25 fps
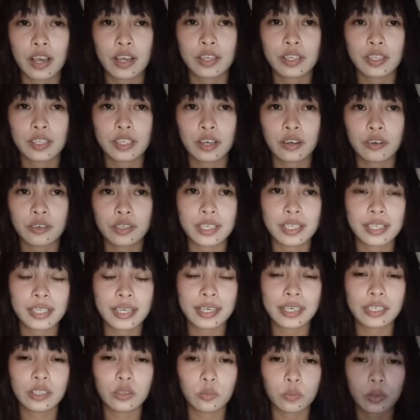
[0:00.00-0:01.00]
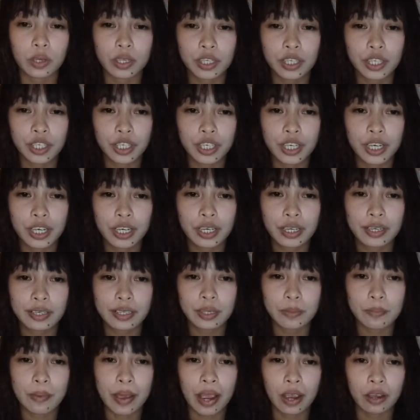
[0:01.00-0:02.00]
So the second question
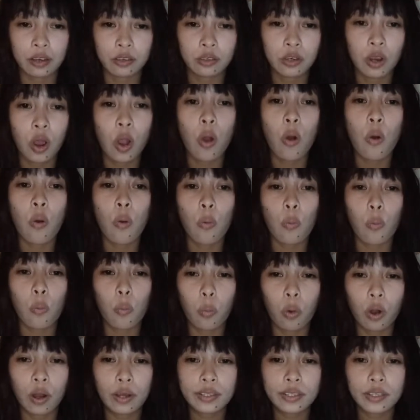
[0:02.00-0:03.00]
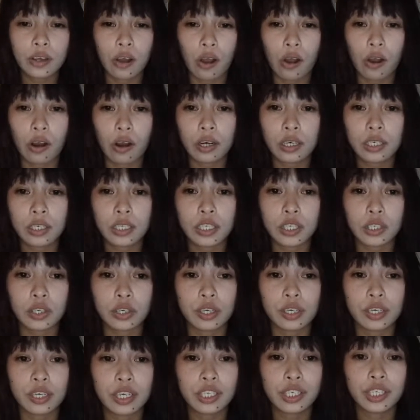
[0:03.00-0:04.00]
is about what are the
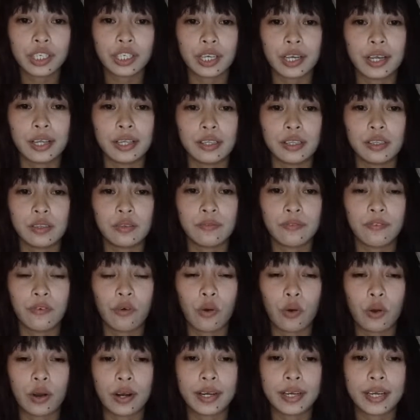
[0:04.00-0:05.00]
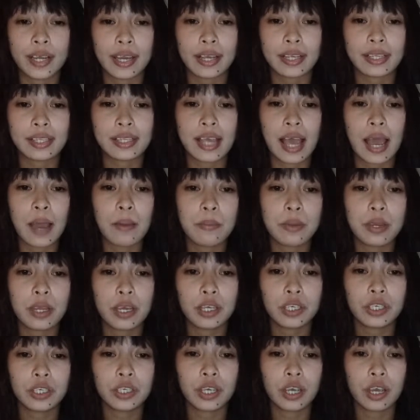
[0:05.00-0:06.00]
conditions for the
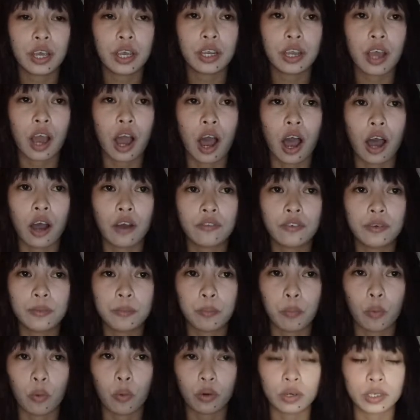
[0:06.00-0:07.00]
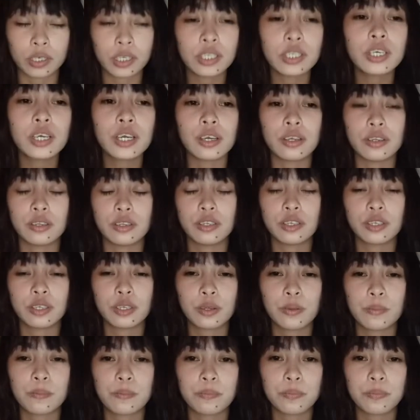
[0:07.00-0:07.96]
examination of imported goods.